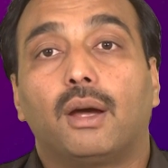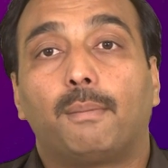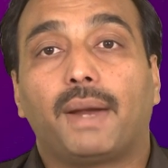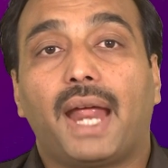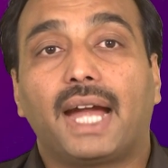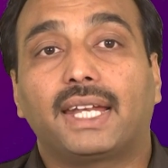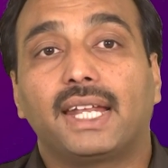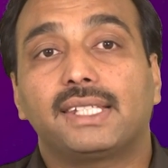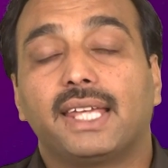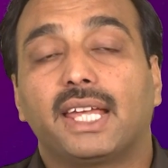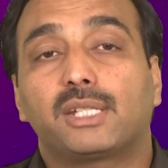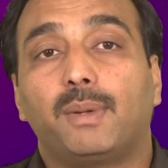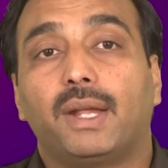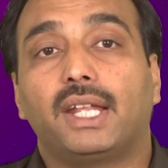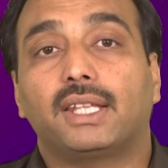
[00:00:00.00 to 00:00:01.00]
Practice
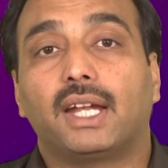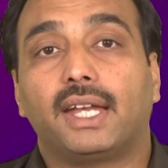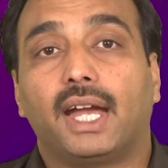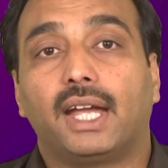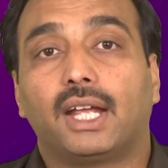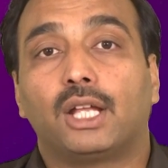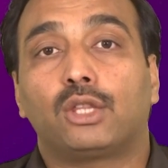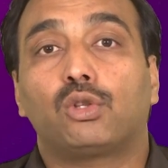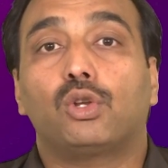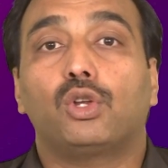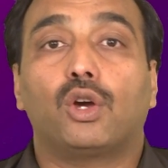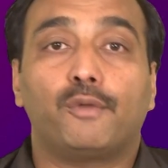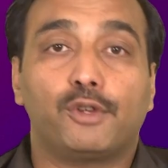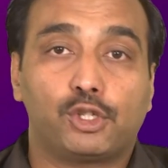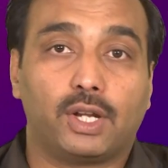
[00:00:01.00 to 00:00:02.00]
explaining the data through
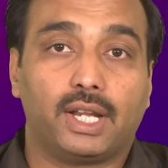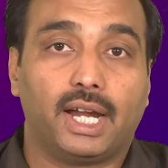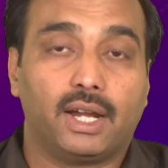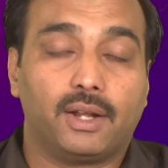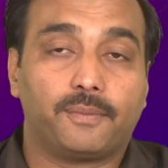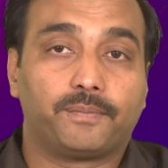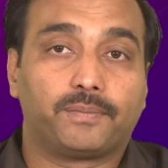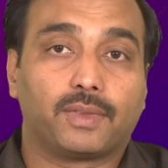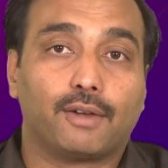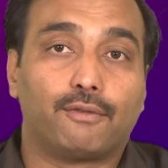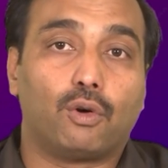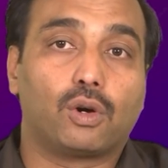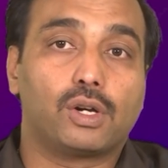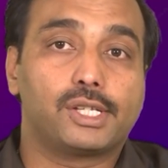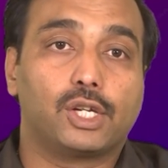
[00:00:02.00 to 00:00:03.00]
your visual aid,
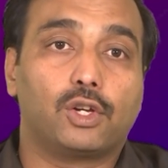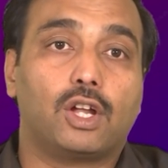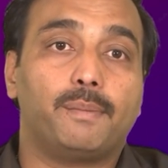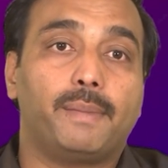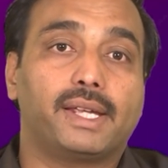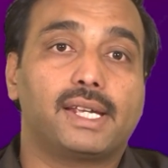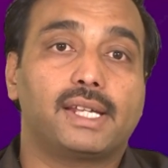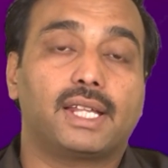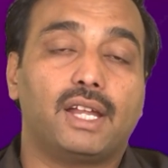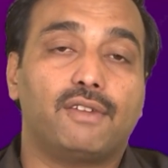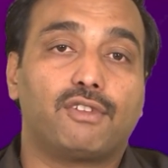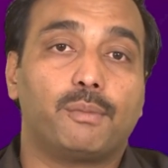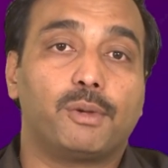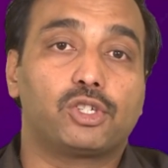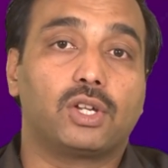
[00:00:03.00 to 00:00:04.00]
focusing on making the
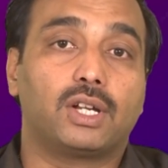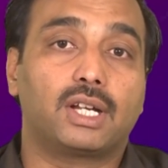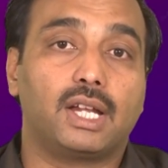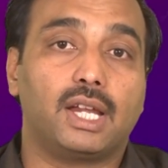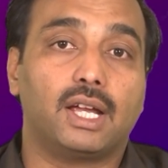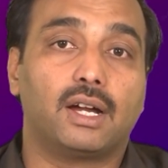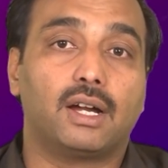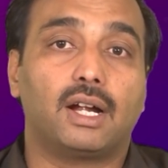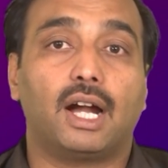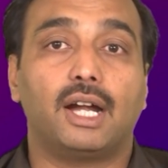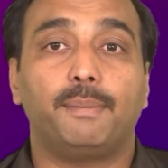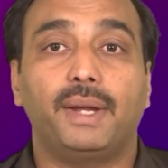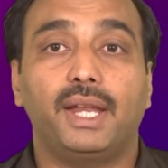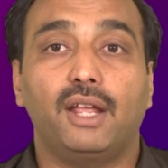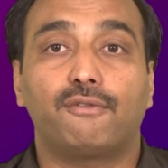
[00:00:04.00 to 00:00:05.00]
information clear and
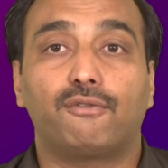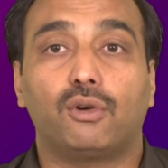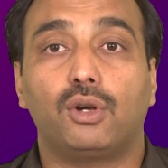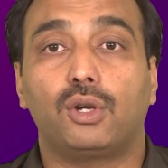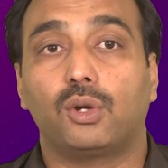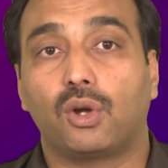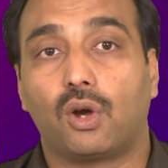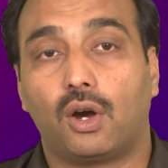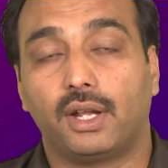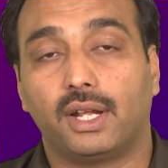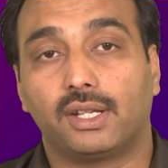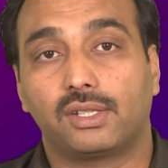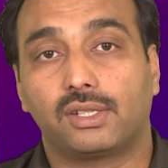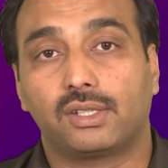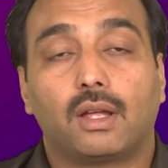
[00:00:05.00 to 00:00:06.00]
meaningful to your
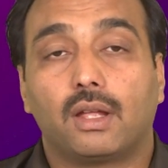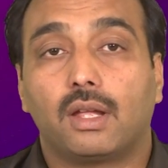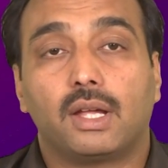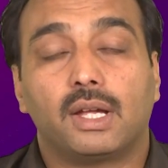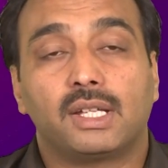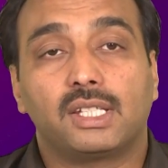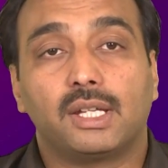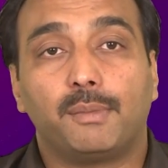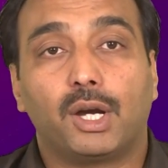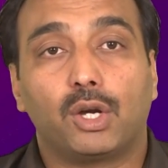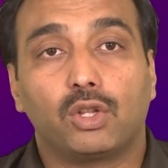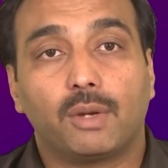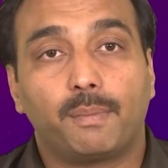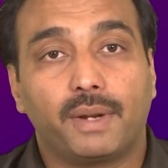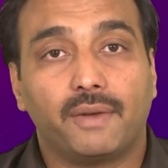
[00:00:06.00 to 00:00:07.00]
audience. Similar to
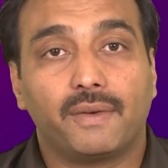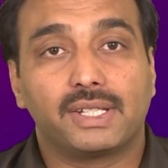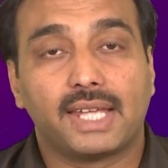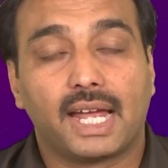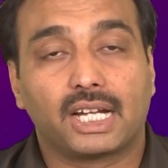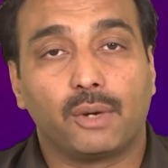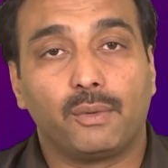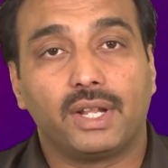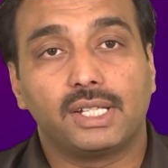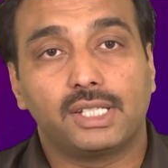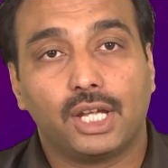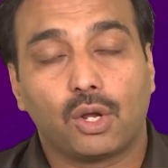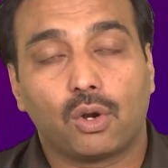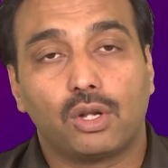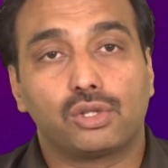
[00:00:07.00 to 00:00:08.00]
the previous activities,
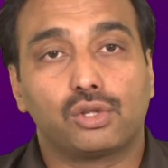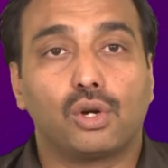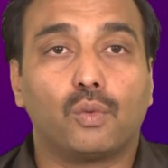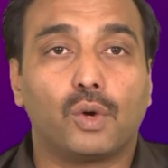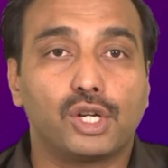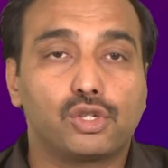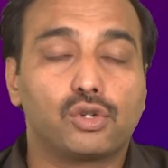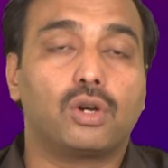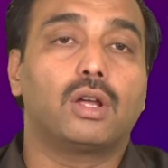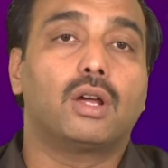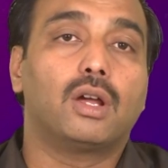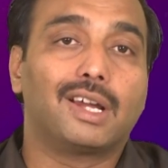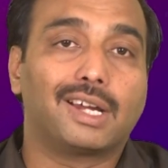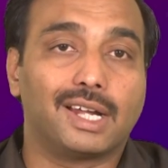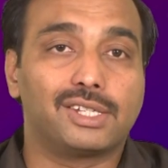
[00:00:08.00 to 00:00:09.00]
here also one should
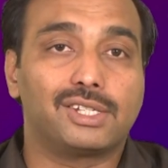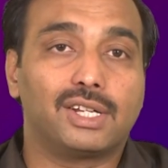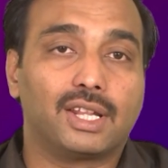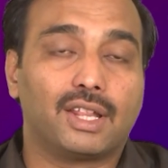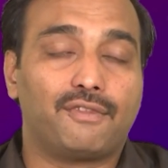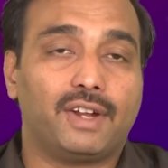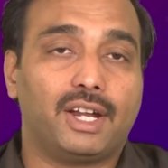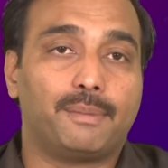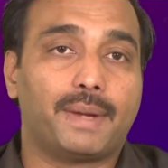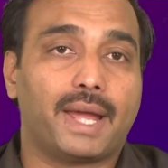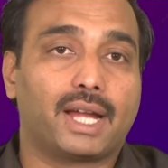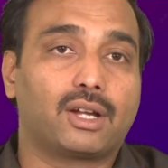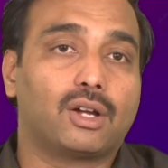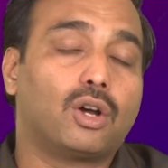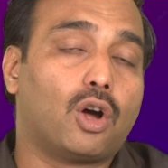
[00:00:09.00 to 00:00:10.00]
consider the
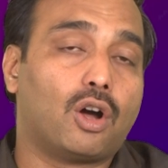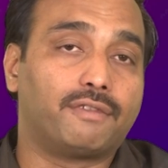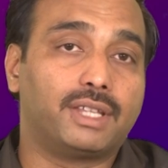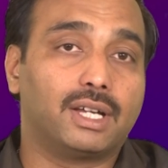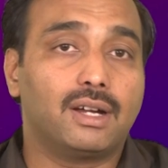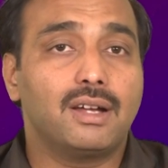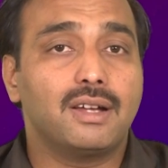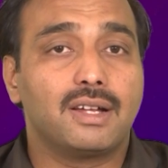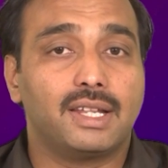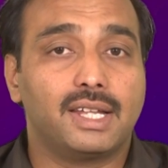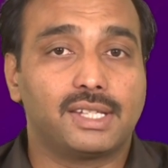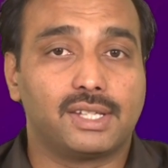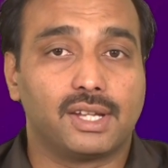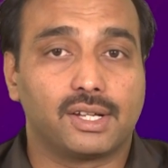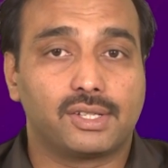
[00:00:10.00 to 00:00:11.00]
feedback of the
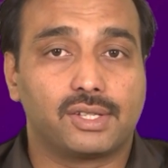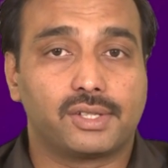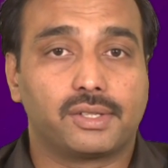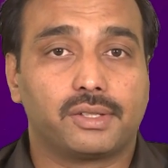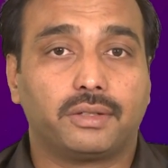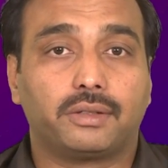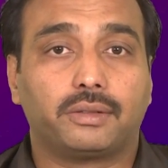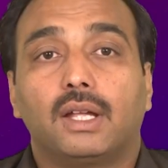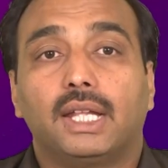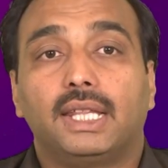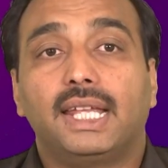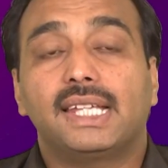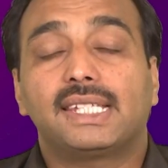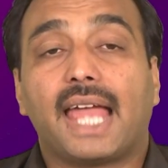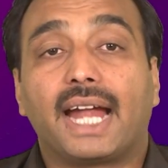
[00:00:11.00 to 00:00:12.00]
listeners.
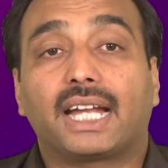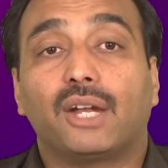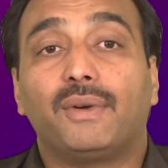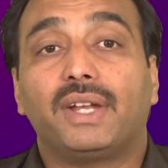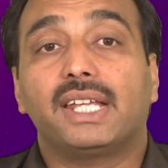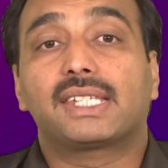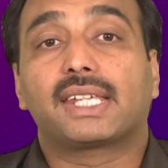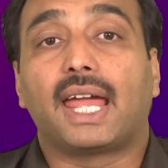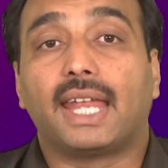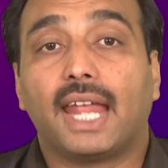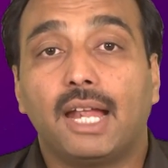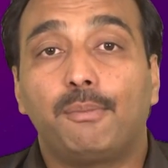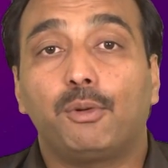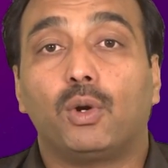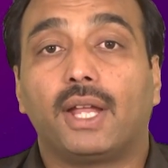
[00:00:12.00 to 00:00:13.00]
These activities can
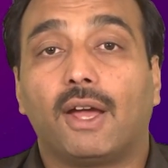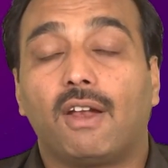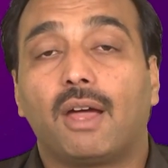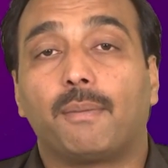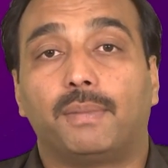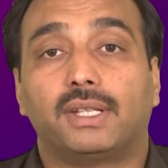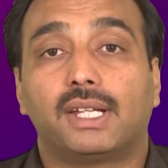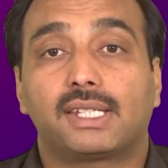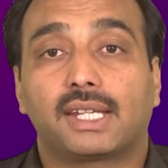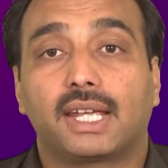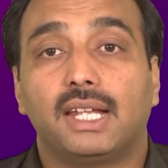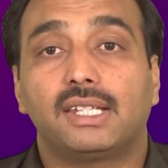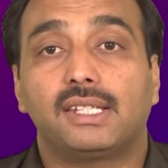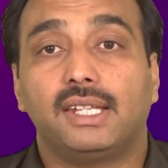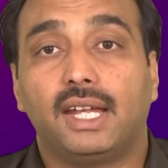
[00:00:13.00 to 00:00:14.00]
help you develop the
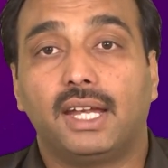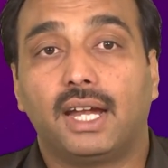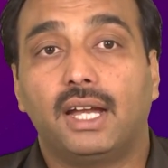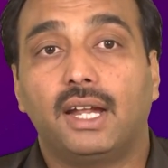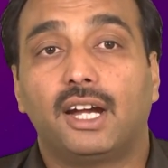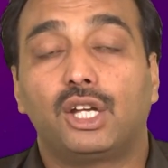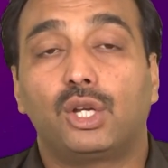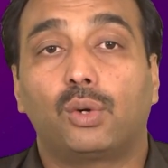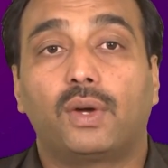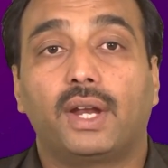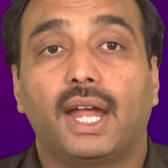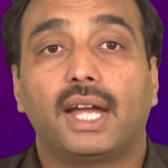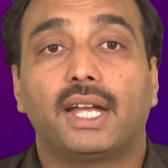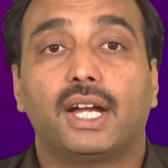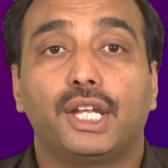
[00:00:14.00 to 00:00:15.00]
skills needed to
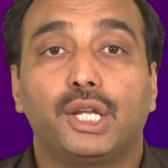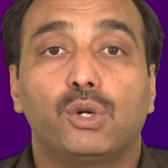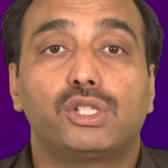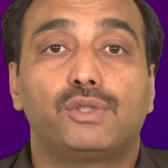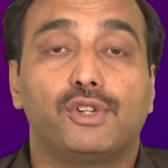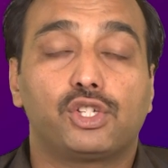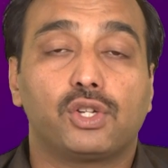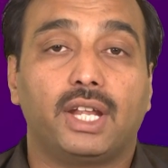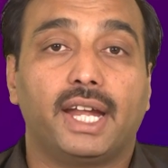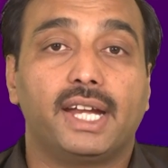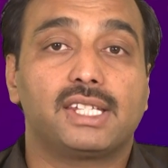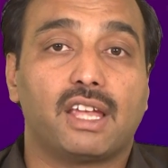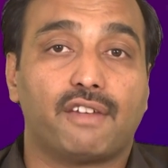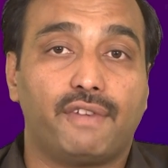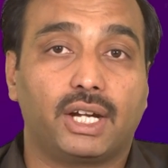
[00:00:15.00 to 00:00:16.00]
create and use visual
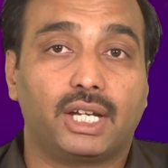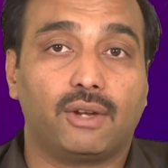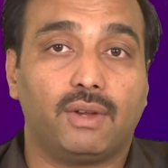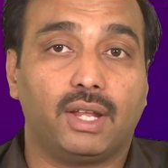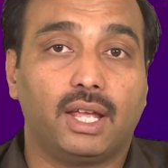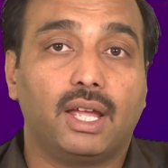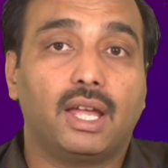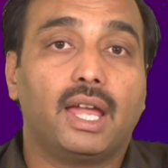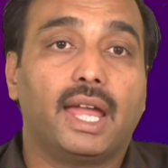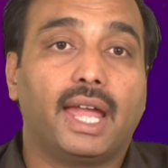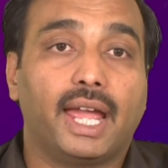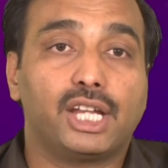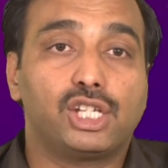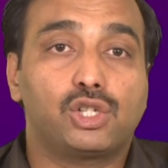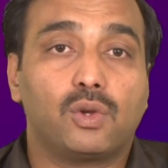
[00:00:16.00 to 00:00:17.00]
aids effectively,
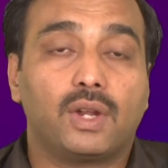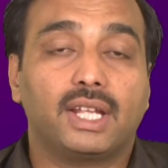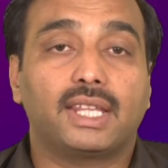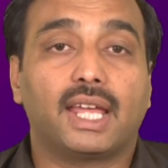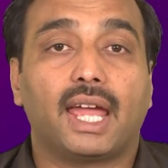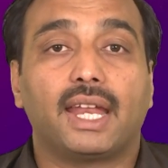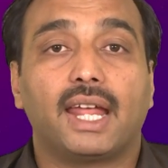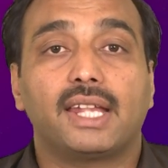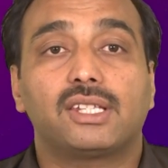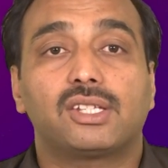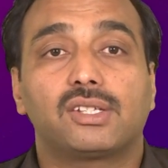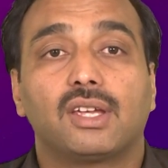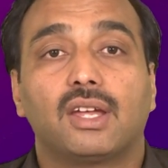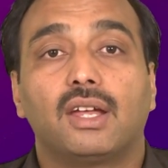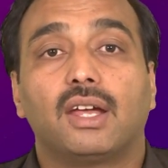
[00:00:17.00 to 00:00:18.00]
ensuring they
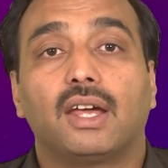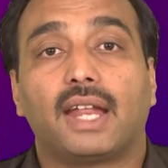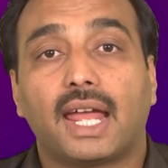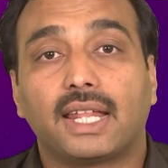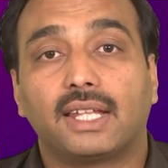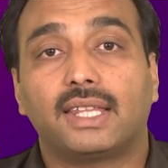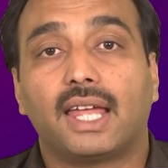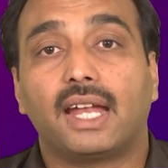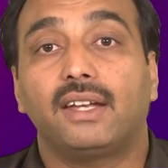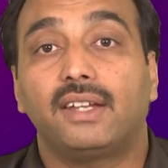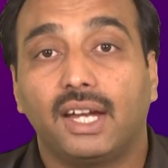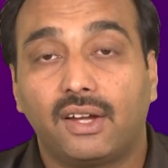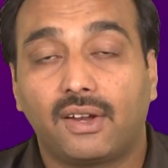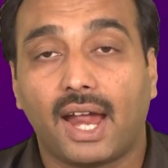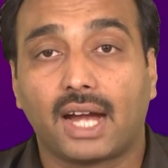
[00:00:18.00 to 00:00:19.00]
enhance rather than
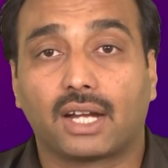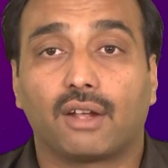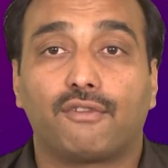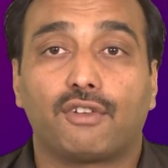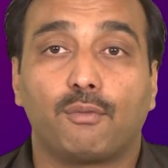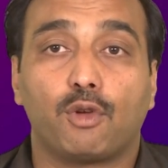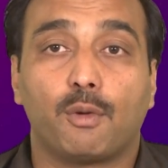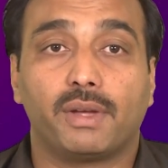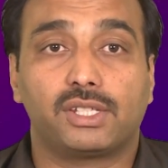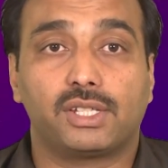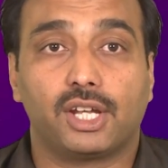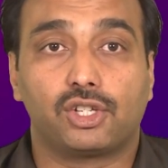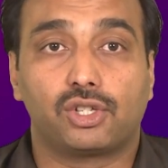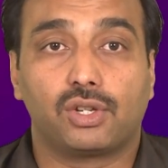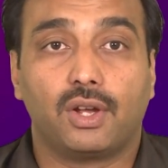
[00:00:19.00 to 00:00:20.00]
detract from your
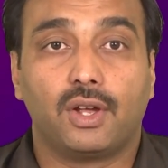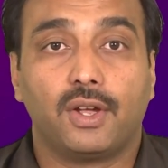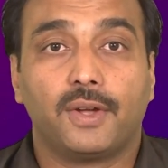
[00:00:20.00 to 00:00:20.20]
message.